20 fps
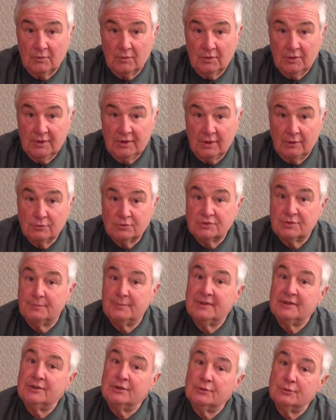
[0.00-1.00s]
you know, to
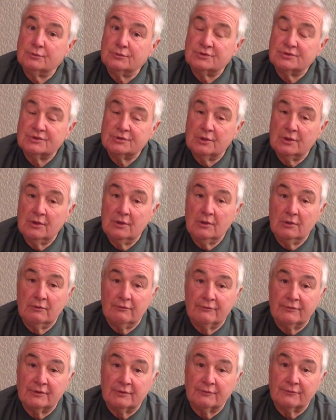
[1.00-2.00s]
be used
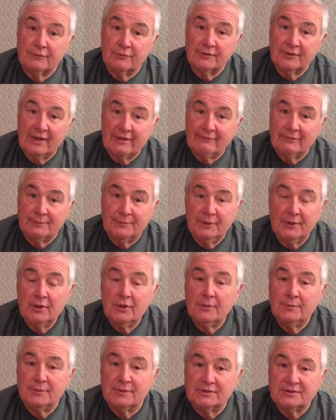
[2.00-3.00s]
for another
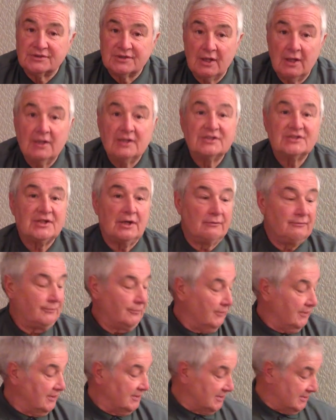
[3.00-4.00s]
purpose. So
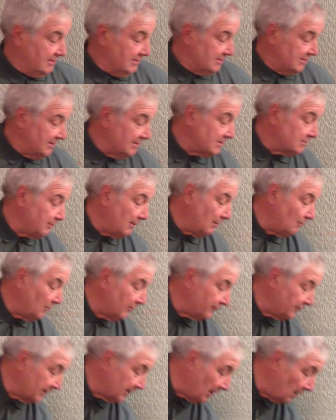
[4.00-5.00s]
for instance, this one,
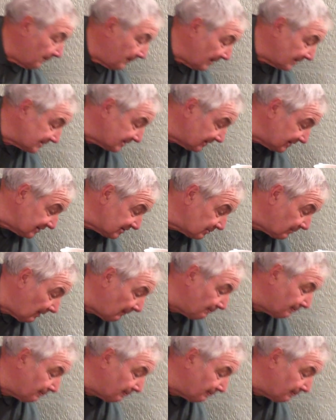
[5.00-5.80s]
if we go back to this one